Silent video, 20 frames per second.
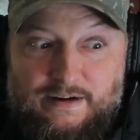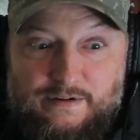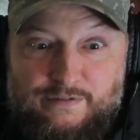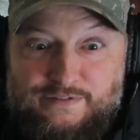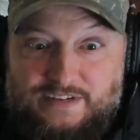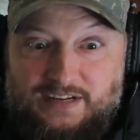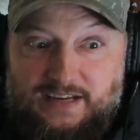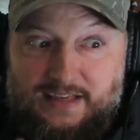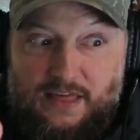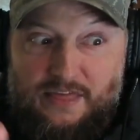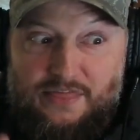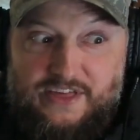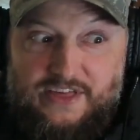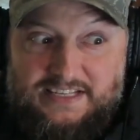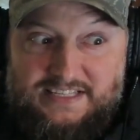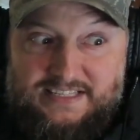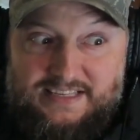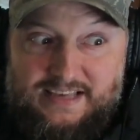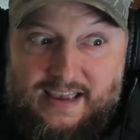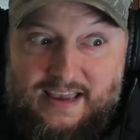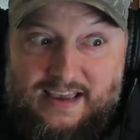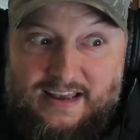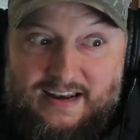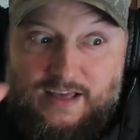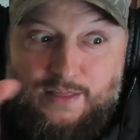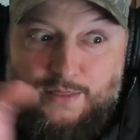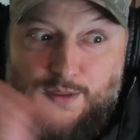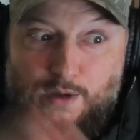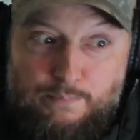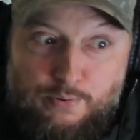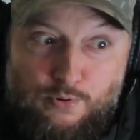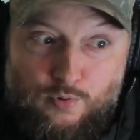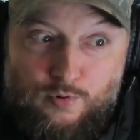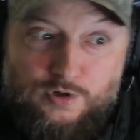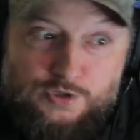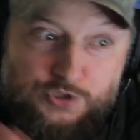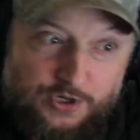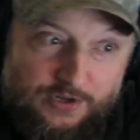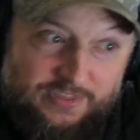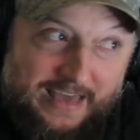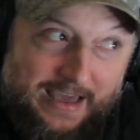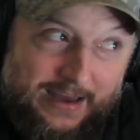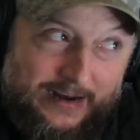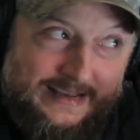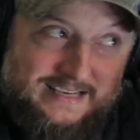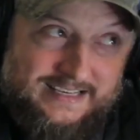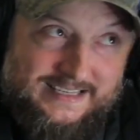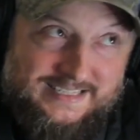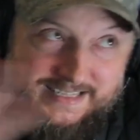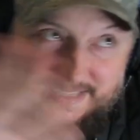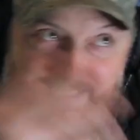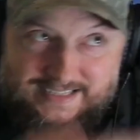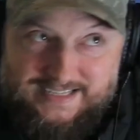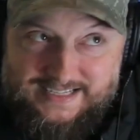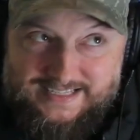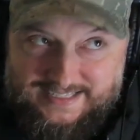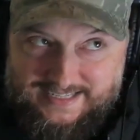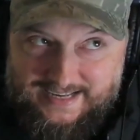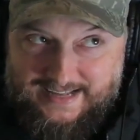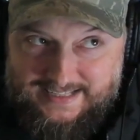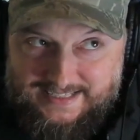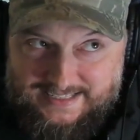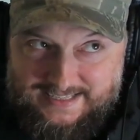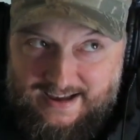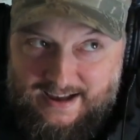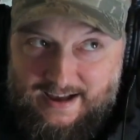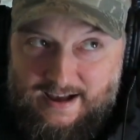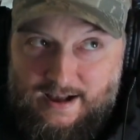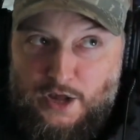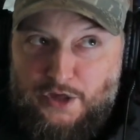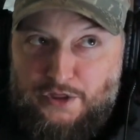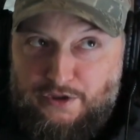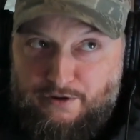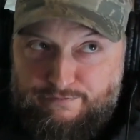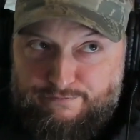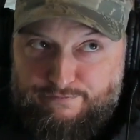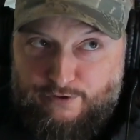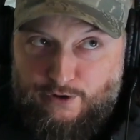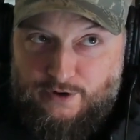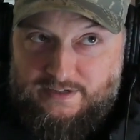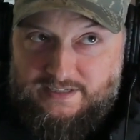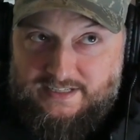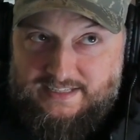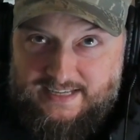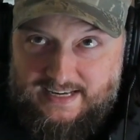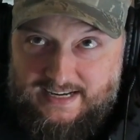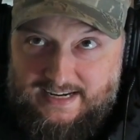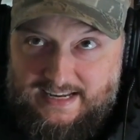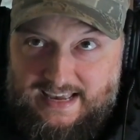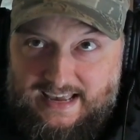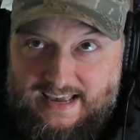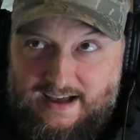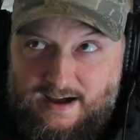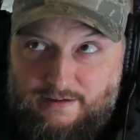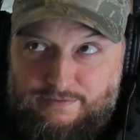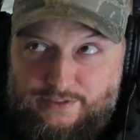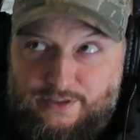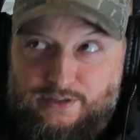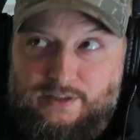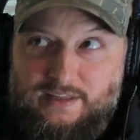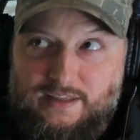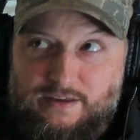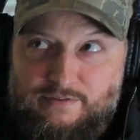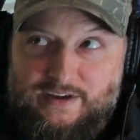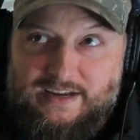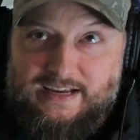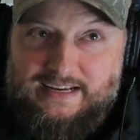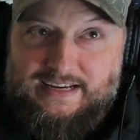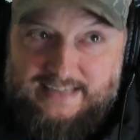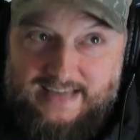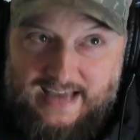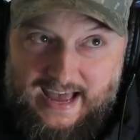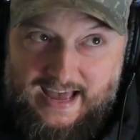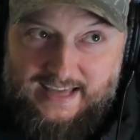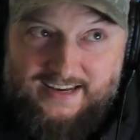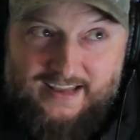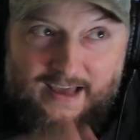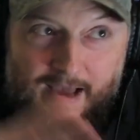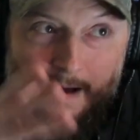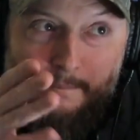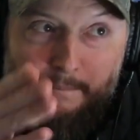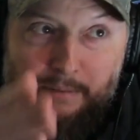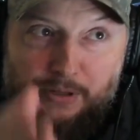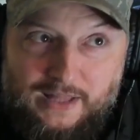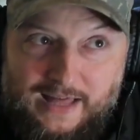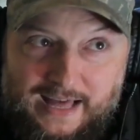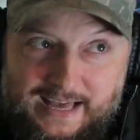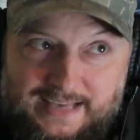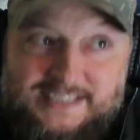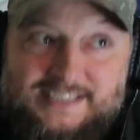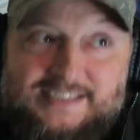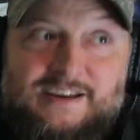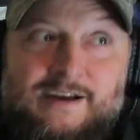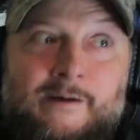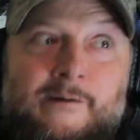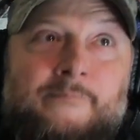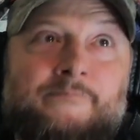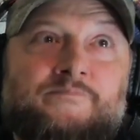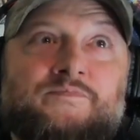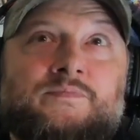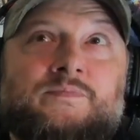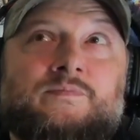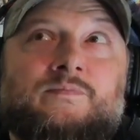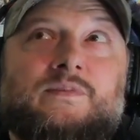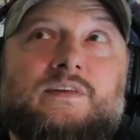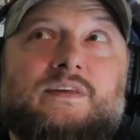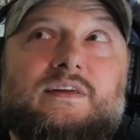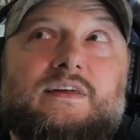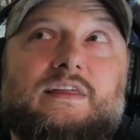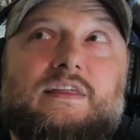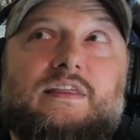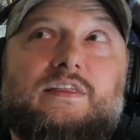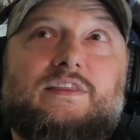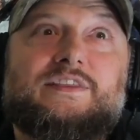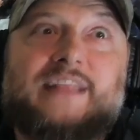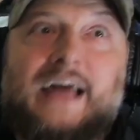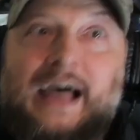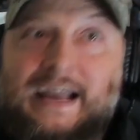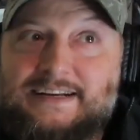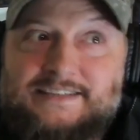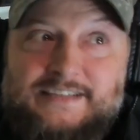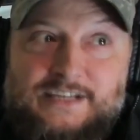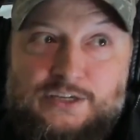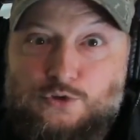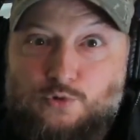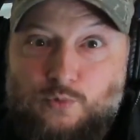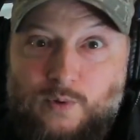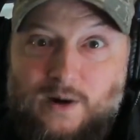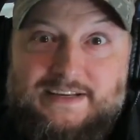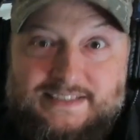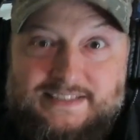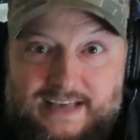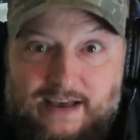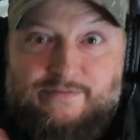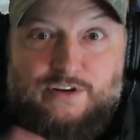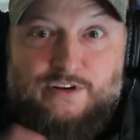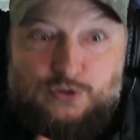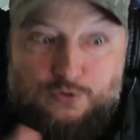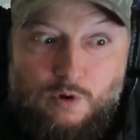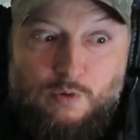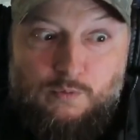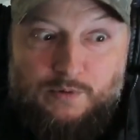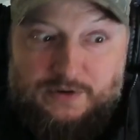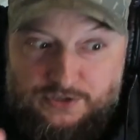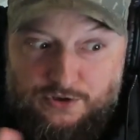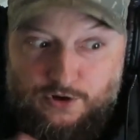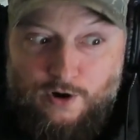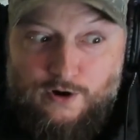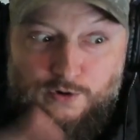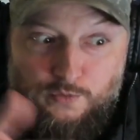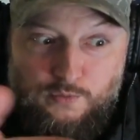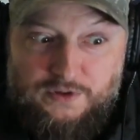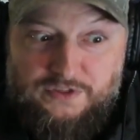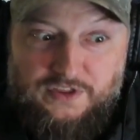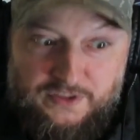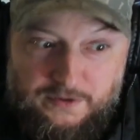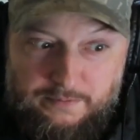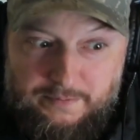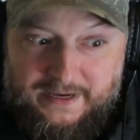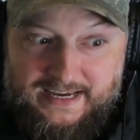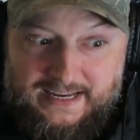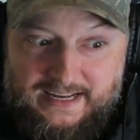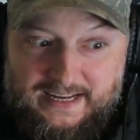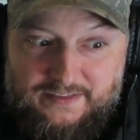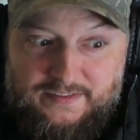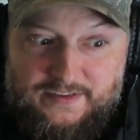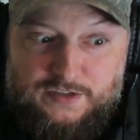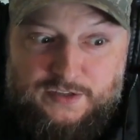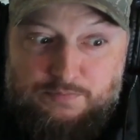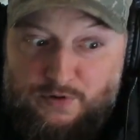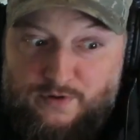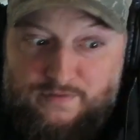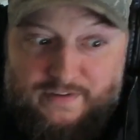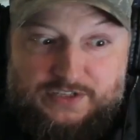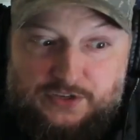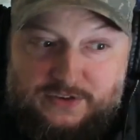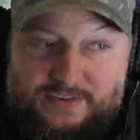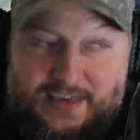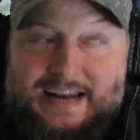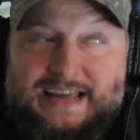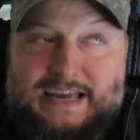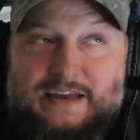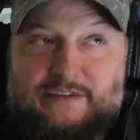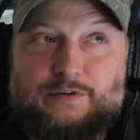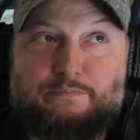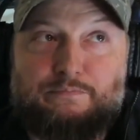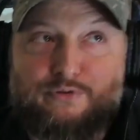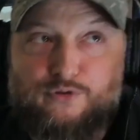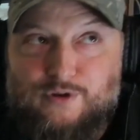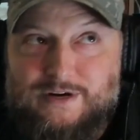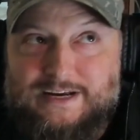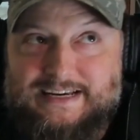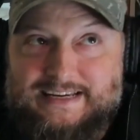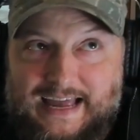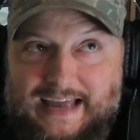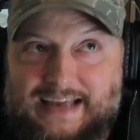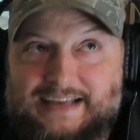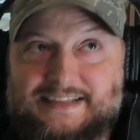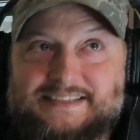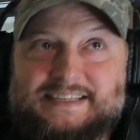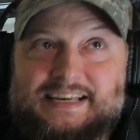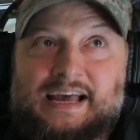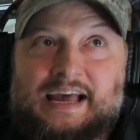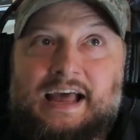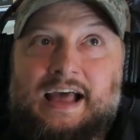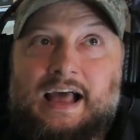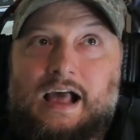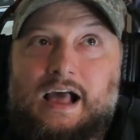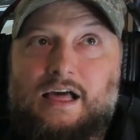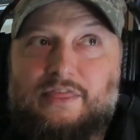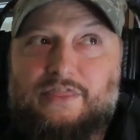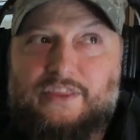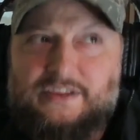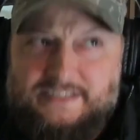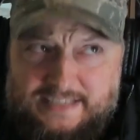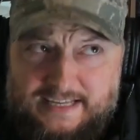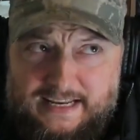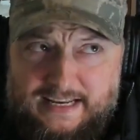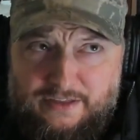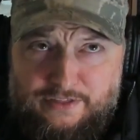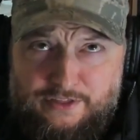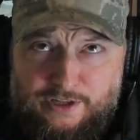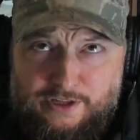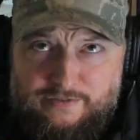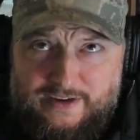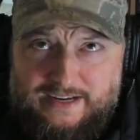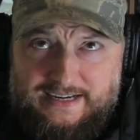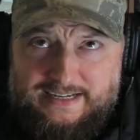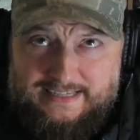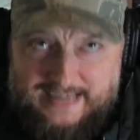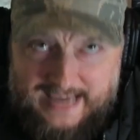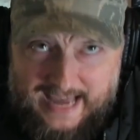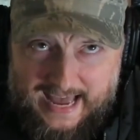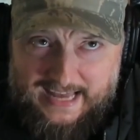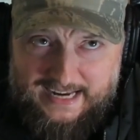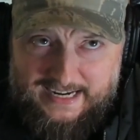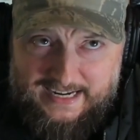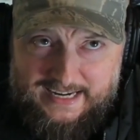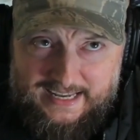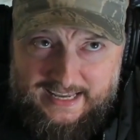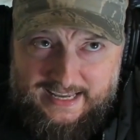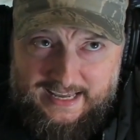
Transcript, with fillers: the scene in the portrait that existed since the first City of the Living Dead. Plus, 1927 is what we started with in the beginning of this movie, so that even predates the City of the Living Dead.